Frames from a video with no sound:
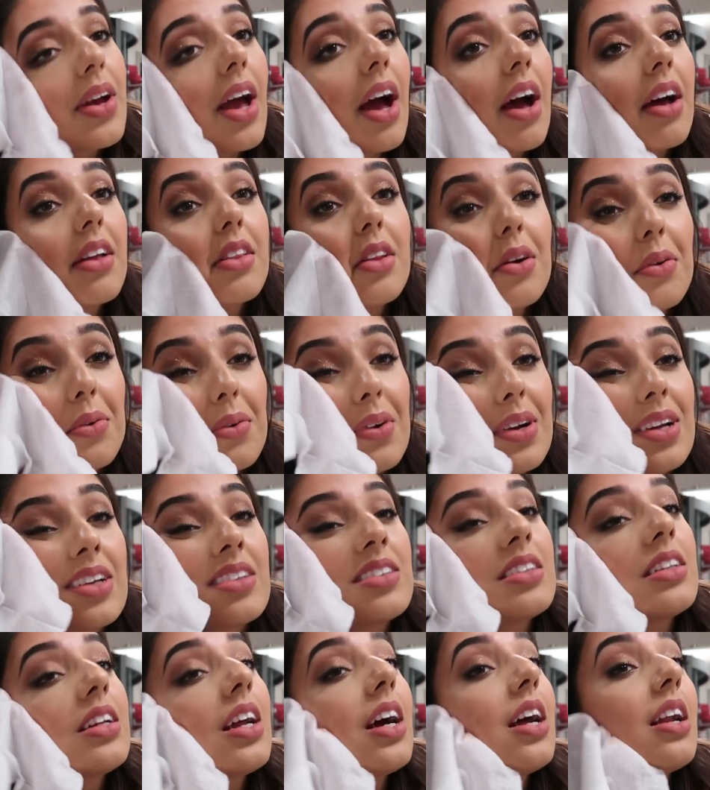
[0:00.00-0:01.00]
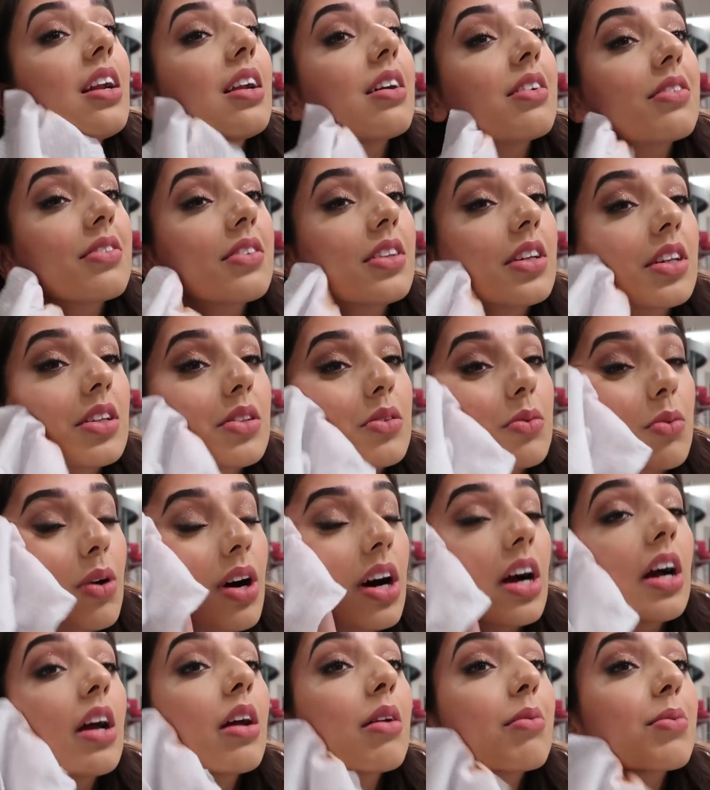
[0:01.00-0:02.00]
yeah, the reason I love these
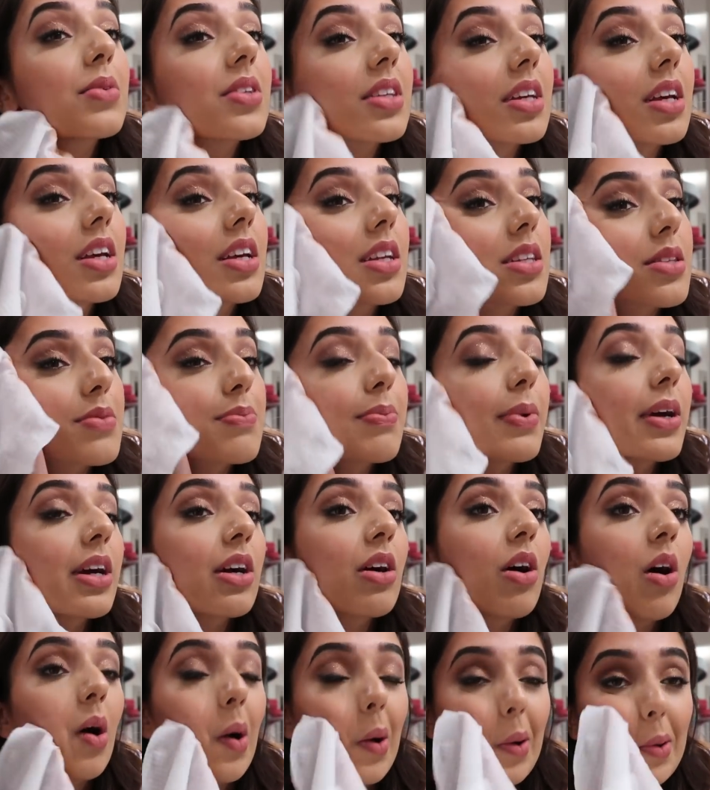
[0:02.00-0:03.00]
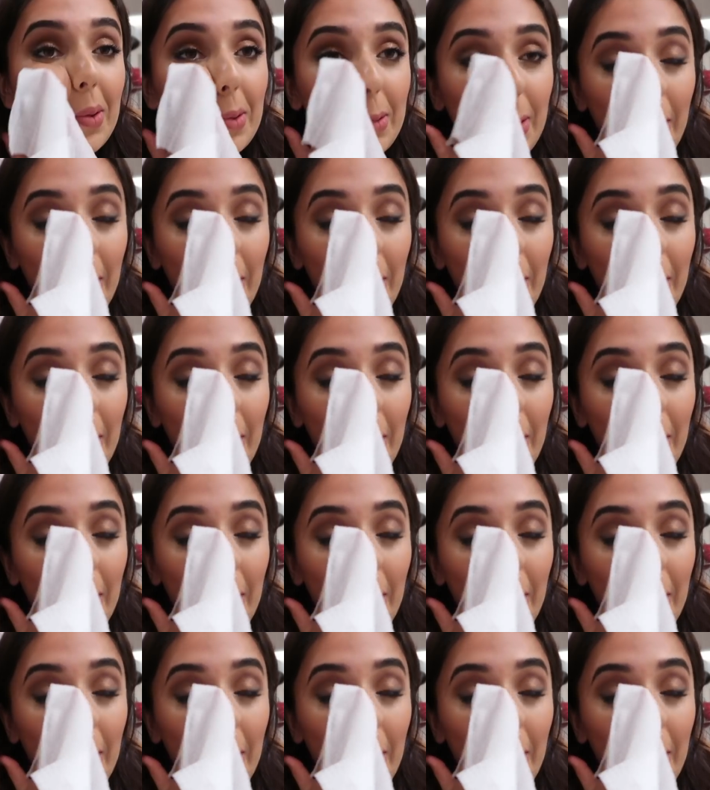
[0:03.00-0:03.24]
wipes is because